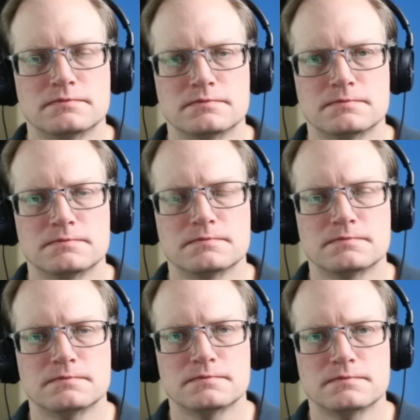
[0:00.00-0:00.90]

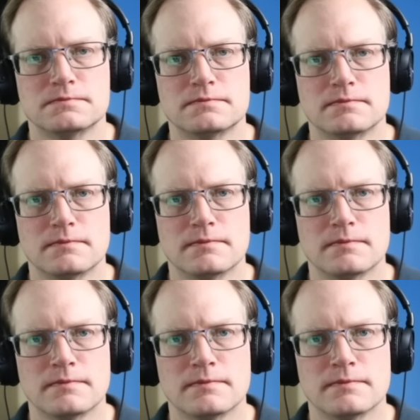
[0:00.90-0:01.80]

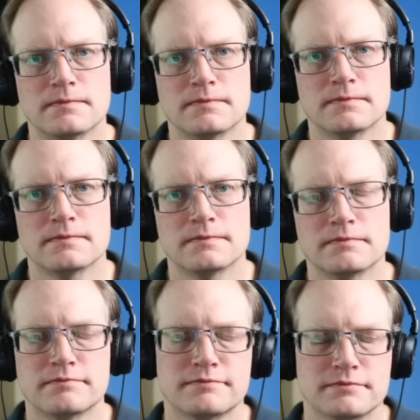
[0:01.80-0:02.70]

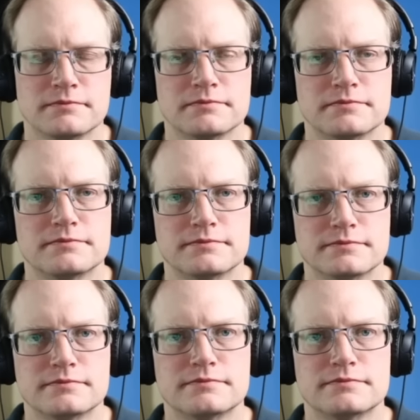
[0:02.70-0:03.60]

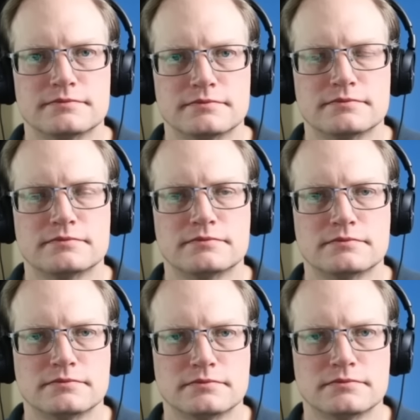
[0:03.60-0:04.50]

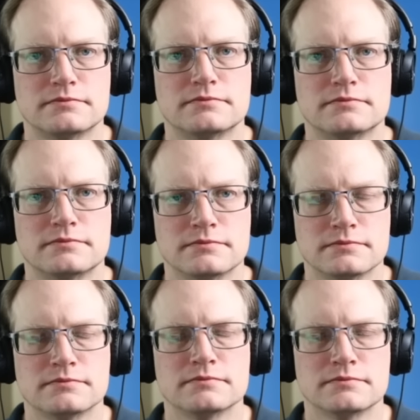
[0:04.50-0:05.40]

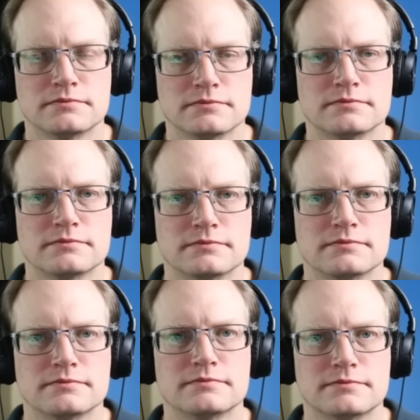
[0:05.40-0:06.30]
(silent)